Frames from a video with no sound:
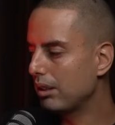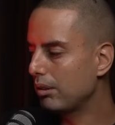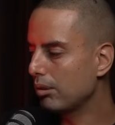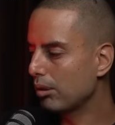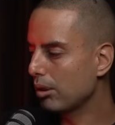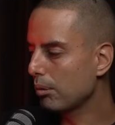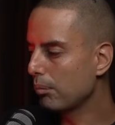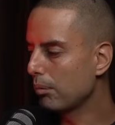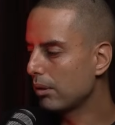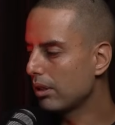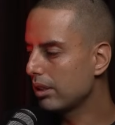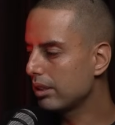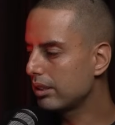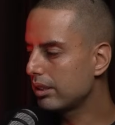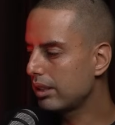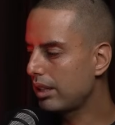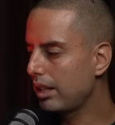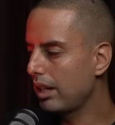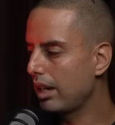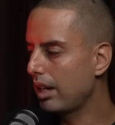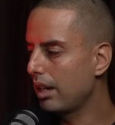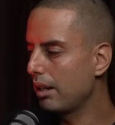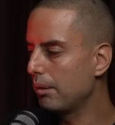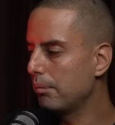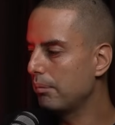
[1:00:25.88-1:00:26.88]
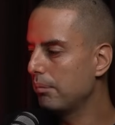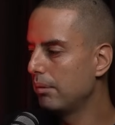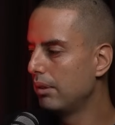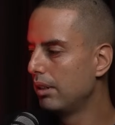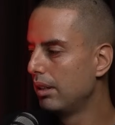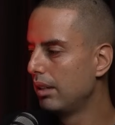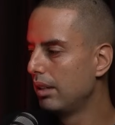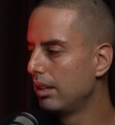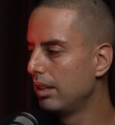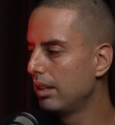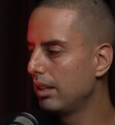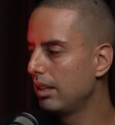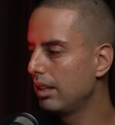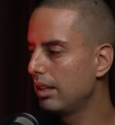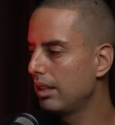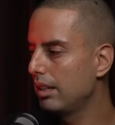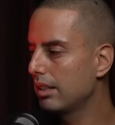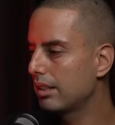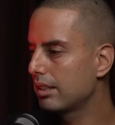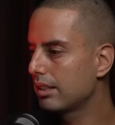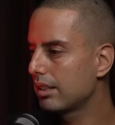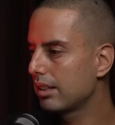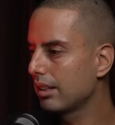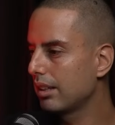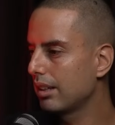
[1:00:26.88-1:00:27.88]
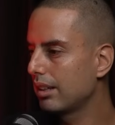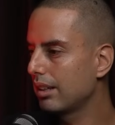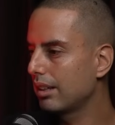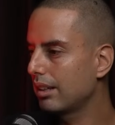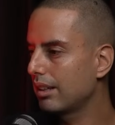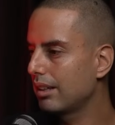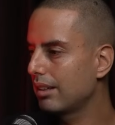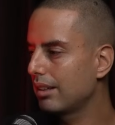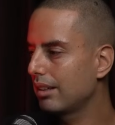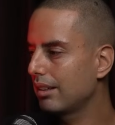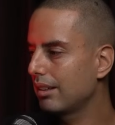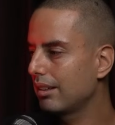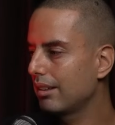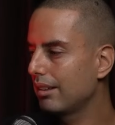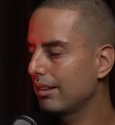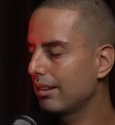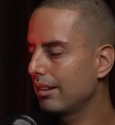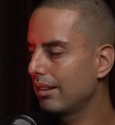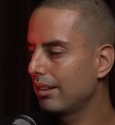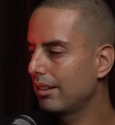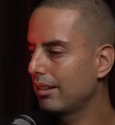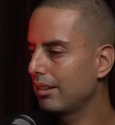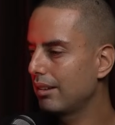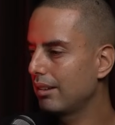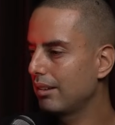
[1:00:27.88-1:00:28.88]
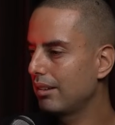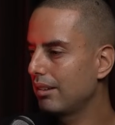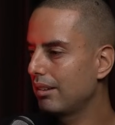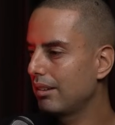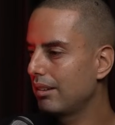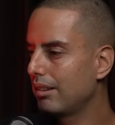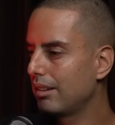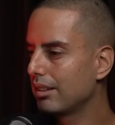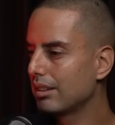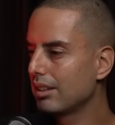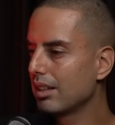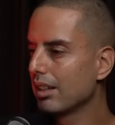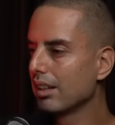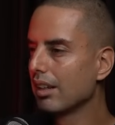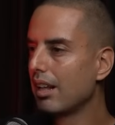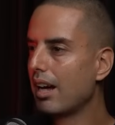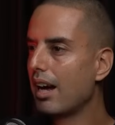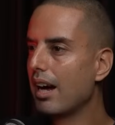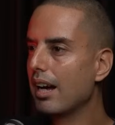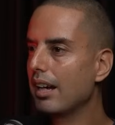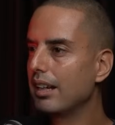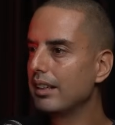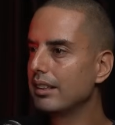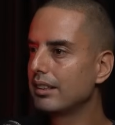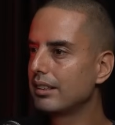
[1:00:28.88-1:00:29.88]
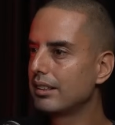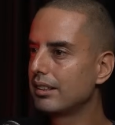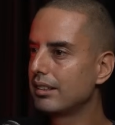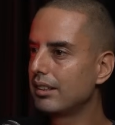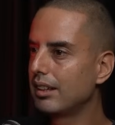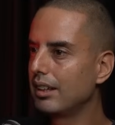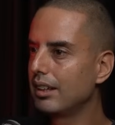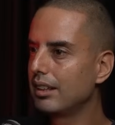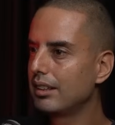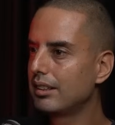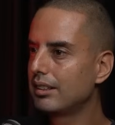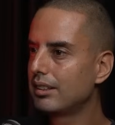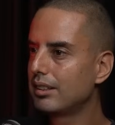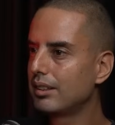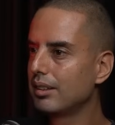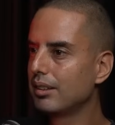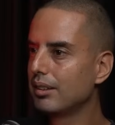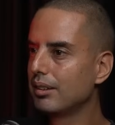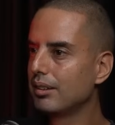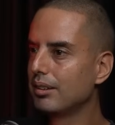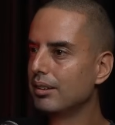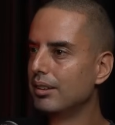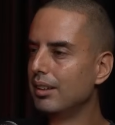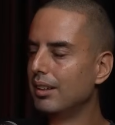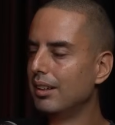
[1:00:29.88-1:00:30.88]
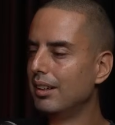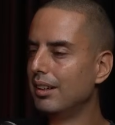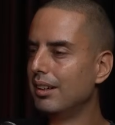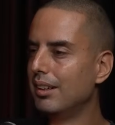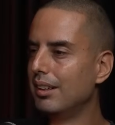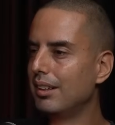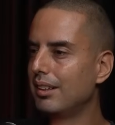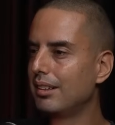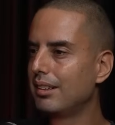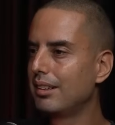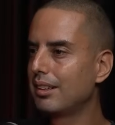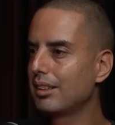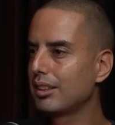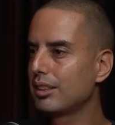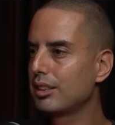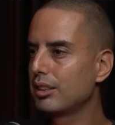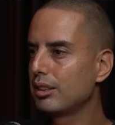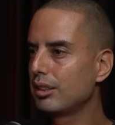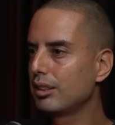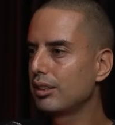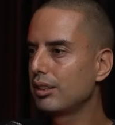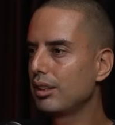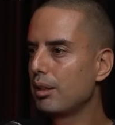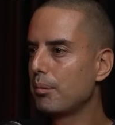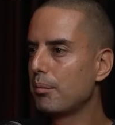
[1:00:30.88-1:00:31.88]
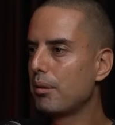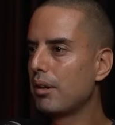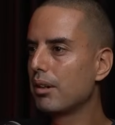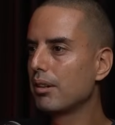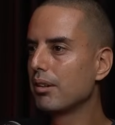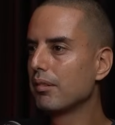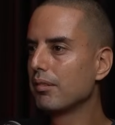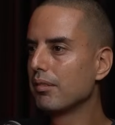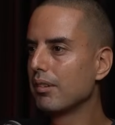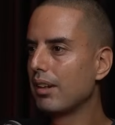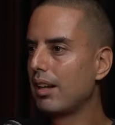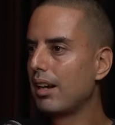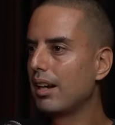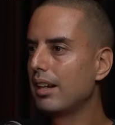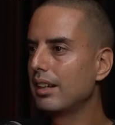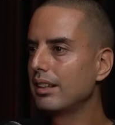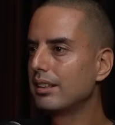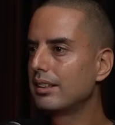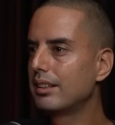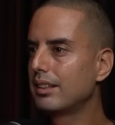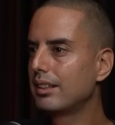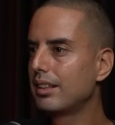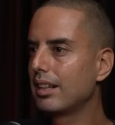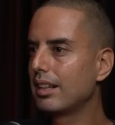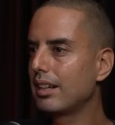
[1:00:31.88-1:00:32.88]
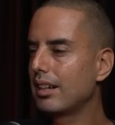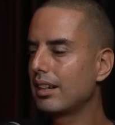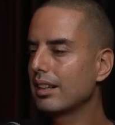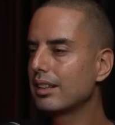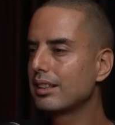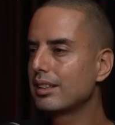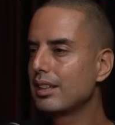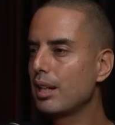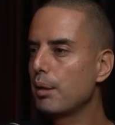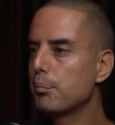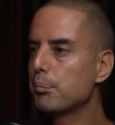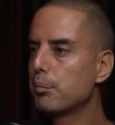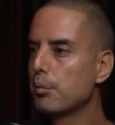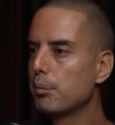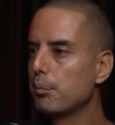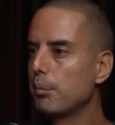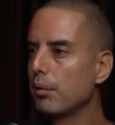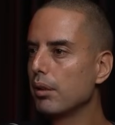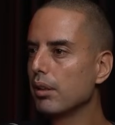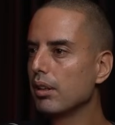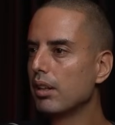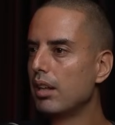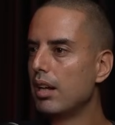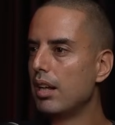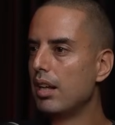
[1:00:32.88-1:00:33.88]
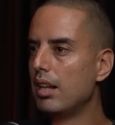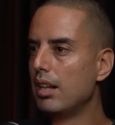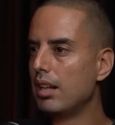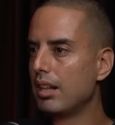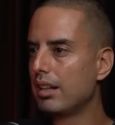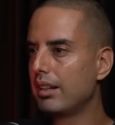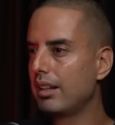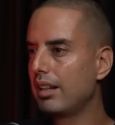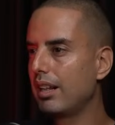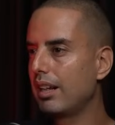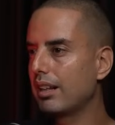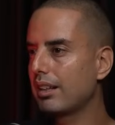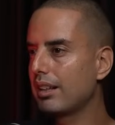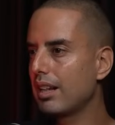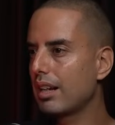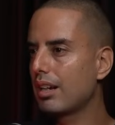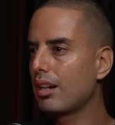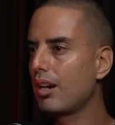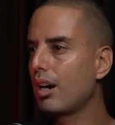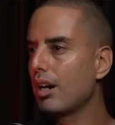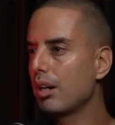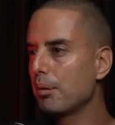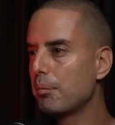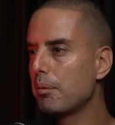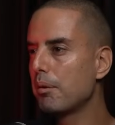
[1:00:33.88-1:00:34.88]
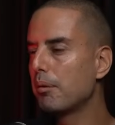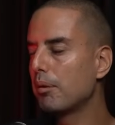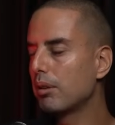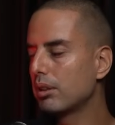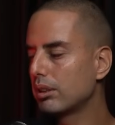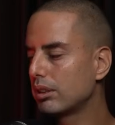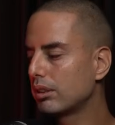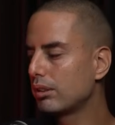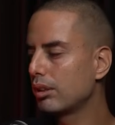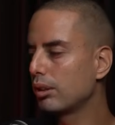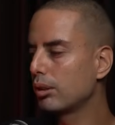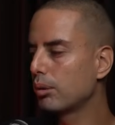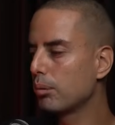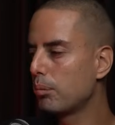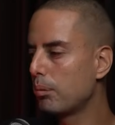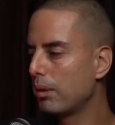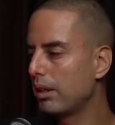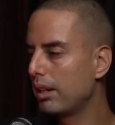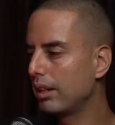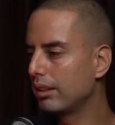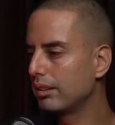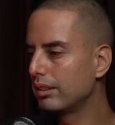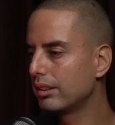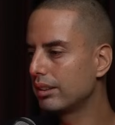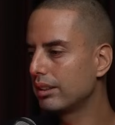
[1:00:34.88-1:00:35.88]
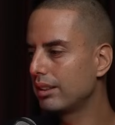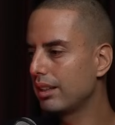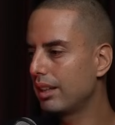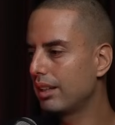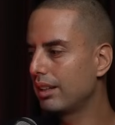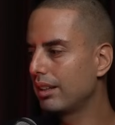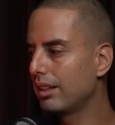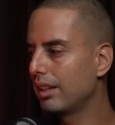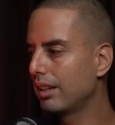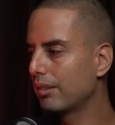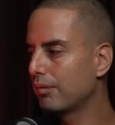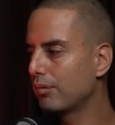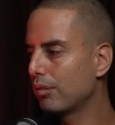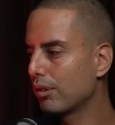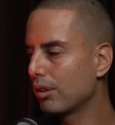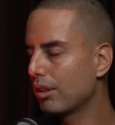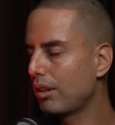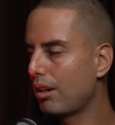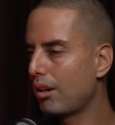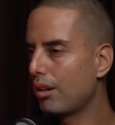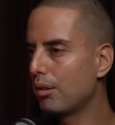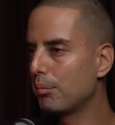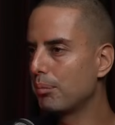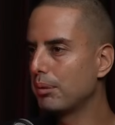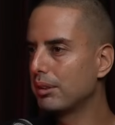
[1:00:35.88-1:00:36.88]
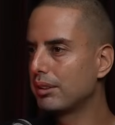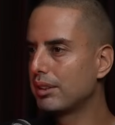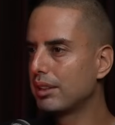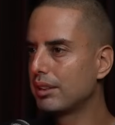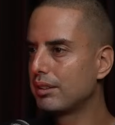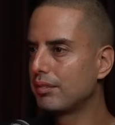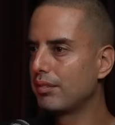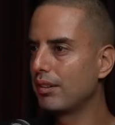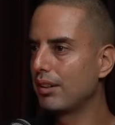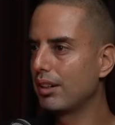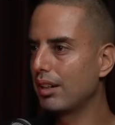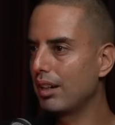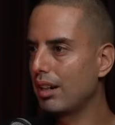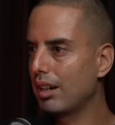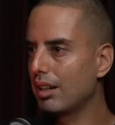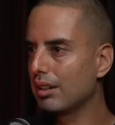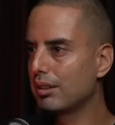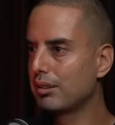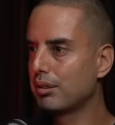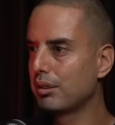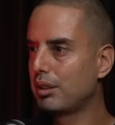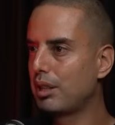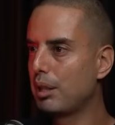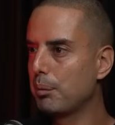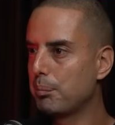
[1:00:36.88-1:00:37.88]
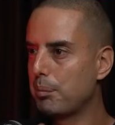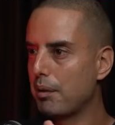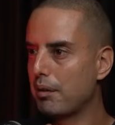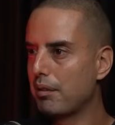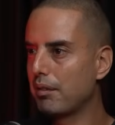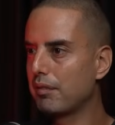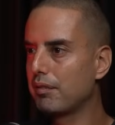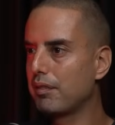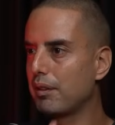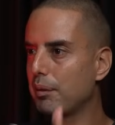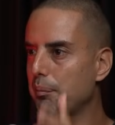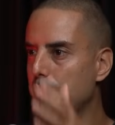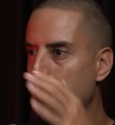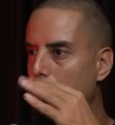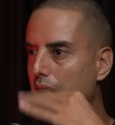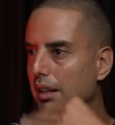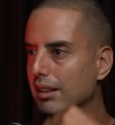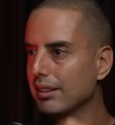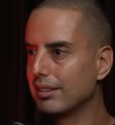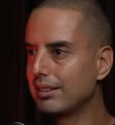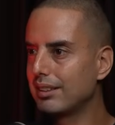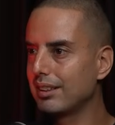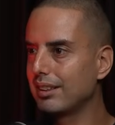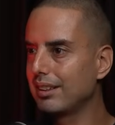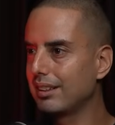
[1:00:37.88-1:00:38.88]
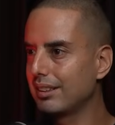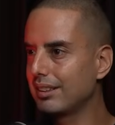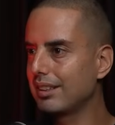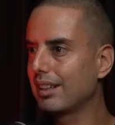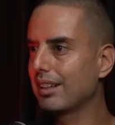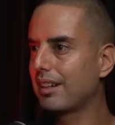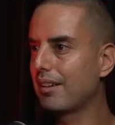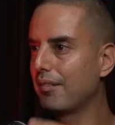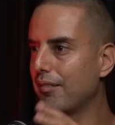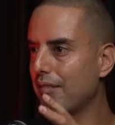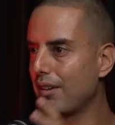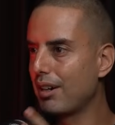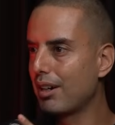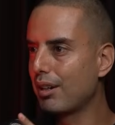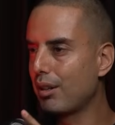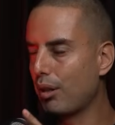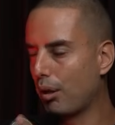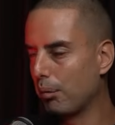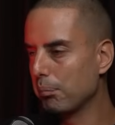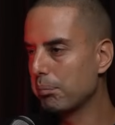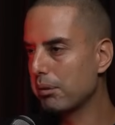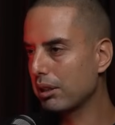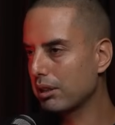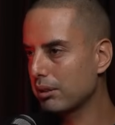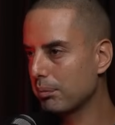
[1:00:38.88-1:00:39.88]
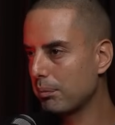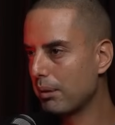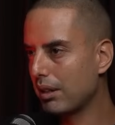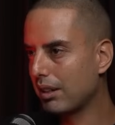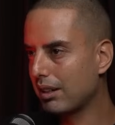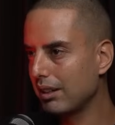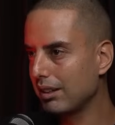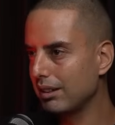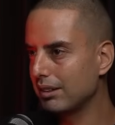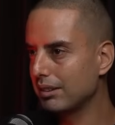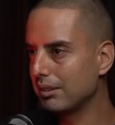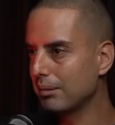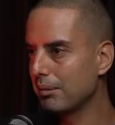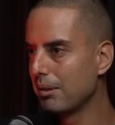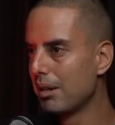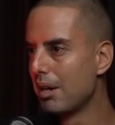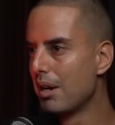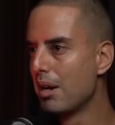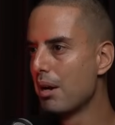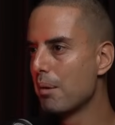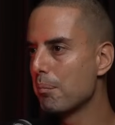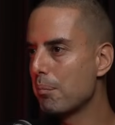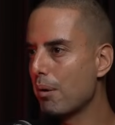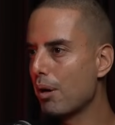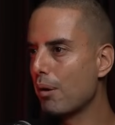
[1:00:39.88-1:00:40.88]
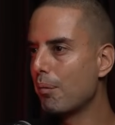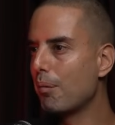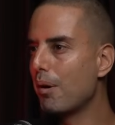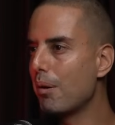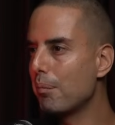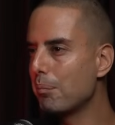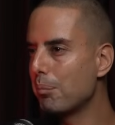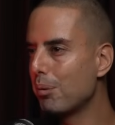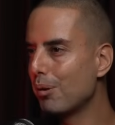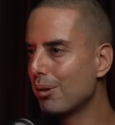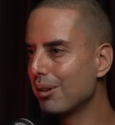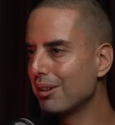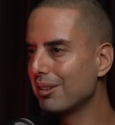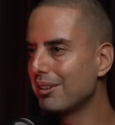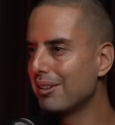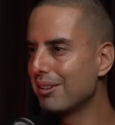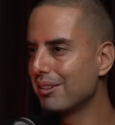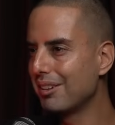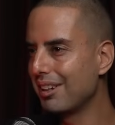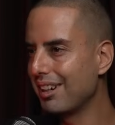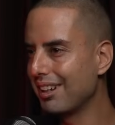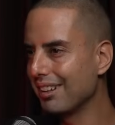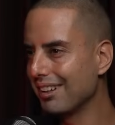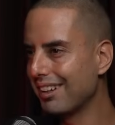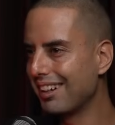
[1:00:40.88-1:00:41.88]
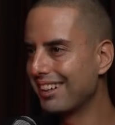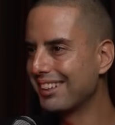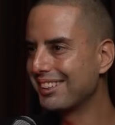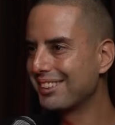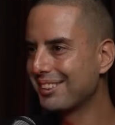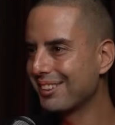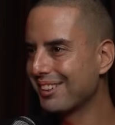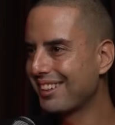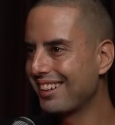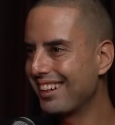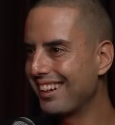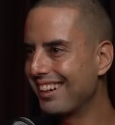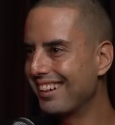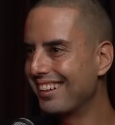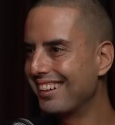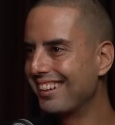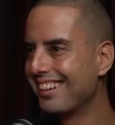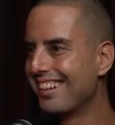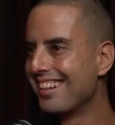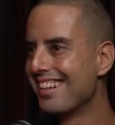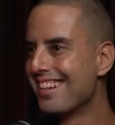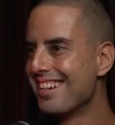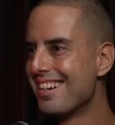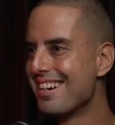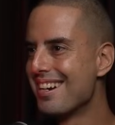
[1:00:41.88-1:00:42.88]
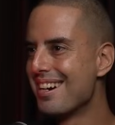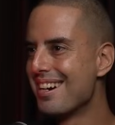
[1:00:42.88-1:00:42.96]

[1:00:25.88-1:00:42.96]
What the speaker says: when I talk about a scam, it's like there's lies, right? So there's a certain amount of lies that are acceptable. Like the economy works a certain way. I understand that for governments it's very hard to keep everything balancing. It's like a very complex mechanism. But at one point you realize, okay,